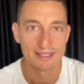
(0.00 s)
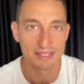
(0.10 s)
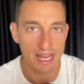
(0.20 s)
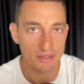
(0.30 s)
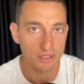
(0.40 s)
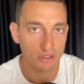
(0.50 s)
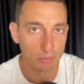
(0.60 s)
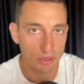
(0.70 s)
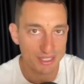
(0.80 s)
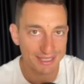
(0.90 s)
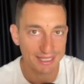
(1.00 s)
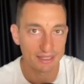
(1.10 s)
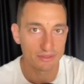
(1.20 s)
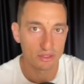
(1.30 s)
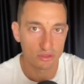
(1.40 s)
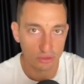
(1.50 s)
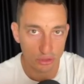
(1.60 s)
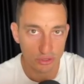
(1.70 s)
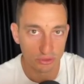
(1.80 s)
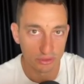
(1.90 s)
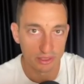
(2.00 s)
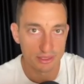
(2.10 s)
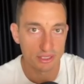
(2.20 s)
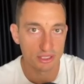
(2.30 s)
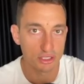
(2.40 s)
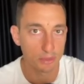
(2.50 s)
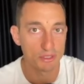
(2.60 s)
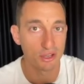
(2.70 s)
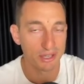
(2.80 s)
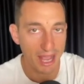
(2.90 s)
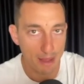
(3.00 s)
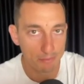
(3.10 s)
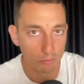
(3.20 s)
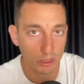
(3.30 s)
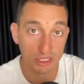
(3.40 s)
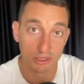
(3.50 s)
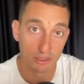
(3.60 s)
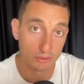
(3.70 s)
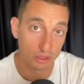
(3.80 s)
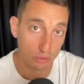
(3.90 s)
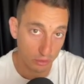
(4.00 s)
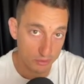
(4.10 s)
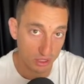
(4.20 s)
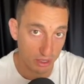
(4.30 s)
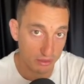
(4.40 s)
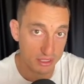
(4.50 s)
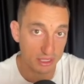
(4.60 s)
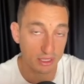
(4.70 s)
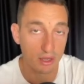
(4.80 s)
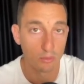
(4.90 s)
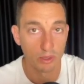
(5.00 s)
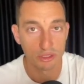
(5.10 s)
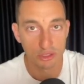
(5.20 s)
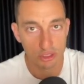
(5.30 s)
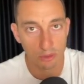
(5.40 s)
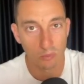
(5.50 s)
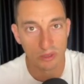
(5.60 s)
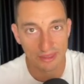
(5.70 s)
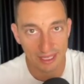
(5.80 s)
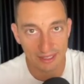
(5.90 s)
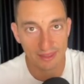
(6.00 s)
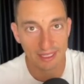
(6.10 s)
Today's video sponsor is Social Good. It's a shop to earn app where you can earn cryptocurrency when you shop within the